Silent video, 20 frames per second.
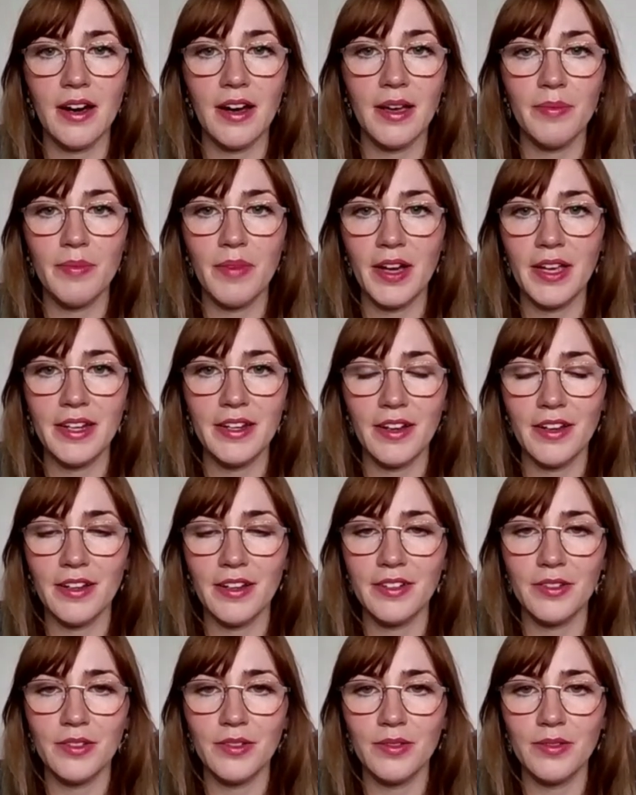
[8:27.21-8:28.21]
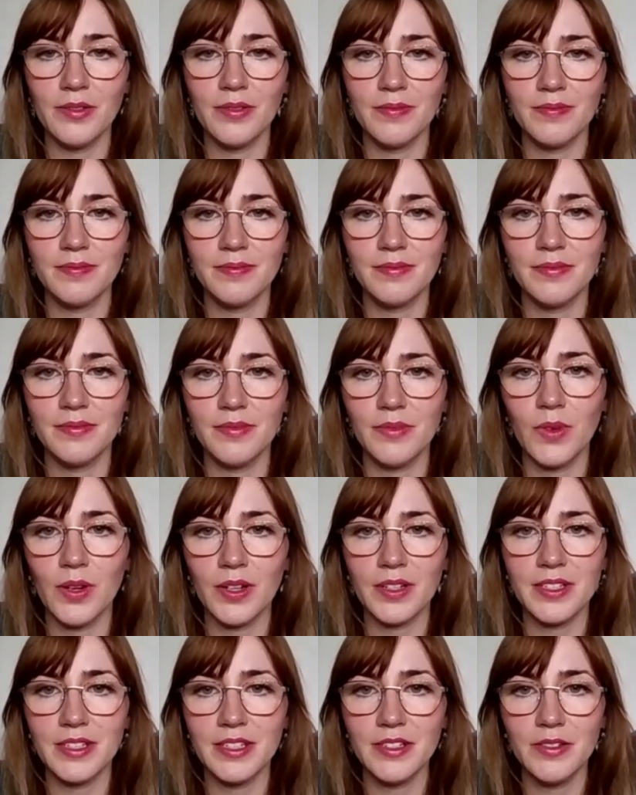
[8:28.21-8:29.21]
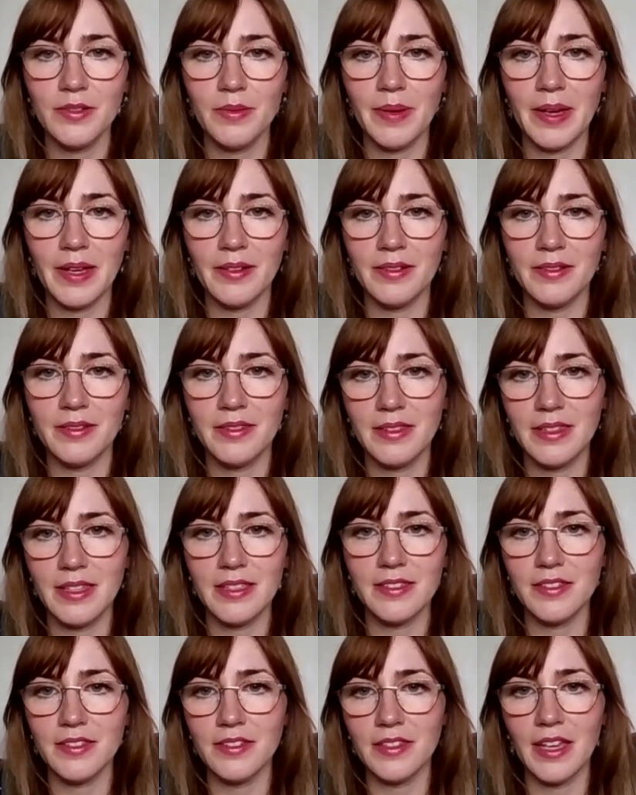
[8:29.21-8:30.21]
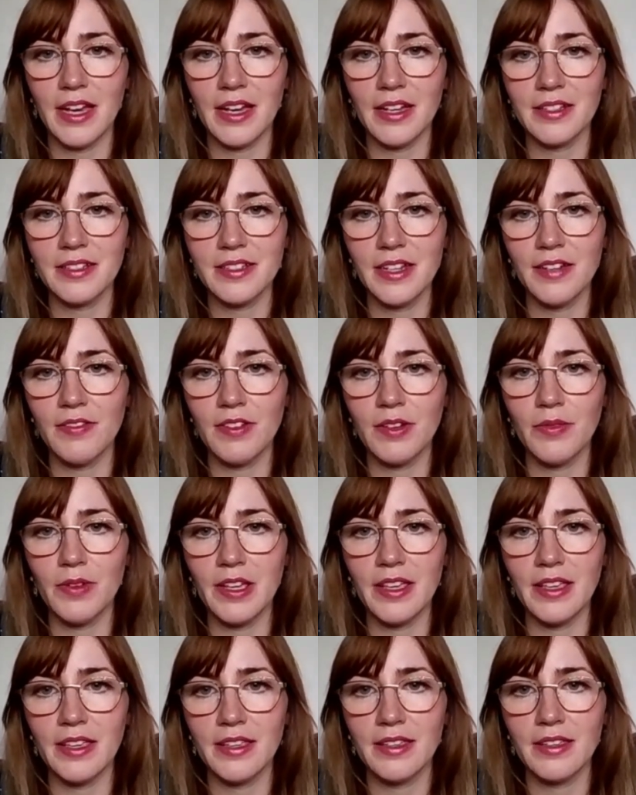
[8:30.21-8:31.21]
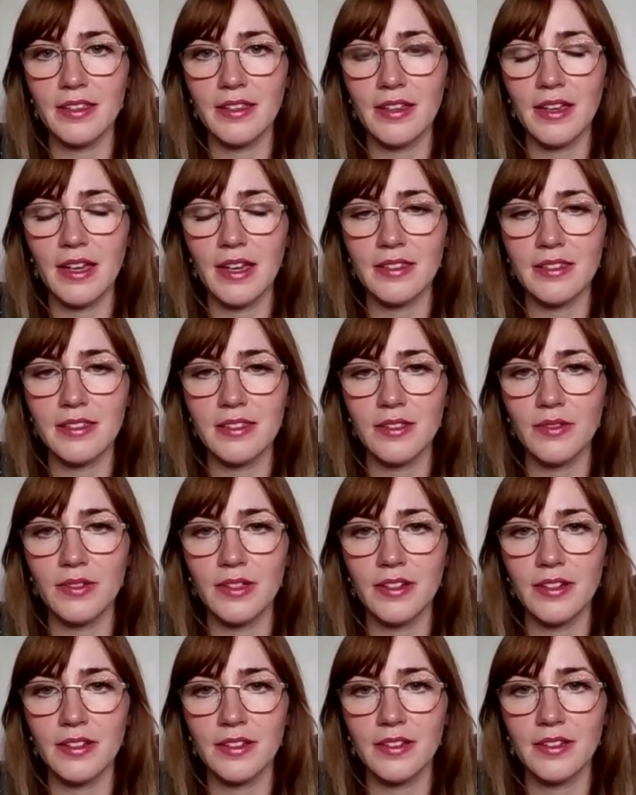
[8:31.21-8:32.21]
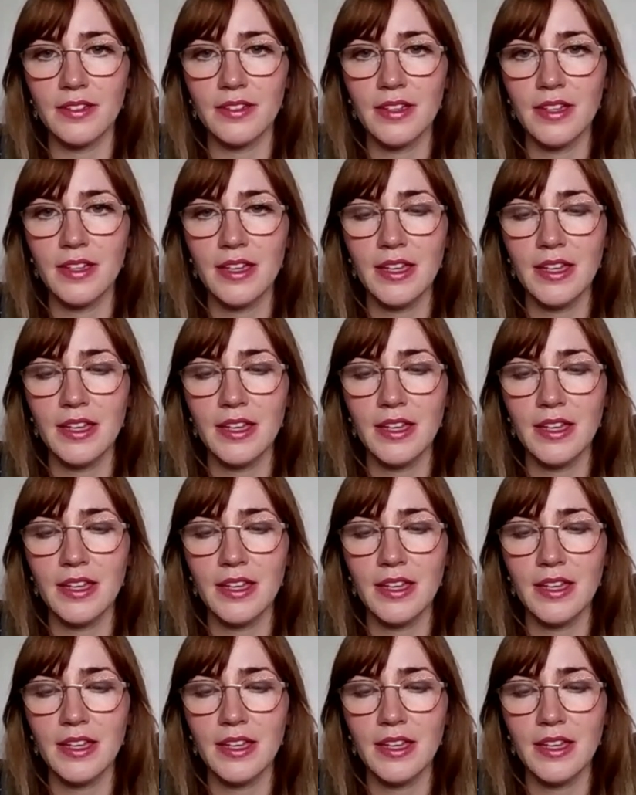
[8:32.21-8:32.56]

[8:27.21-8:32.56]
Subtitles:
I might not know what to do about this or that every week. And so in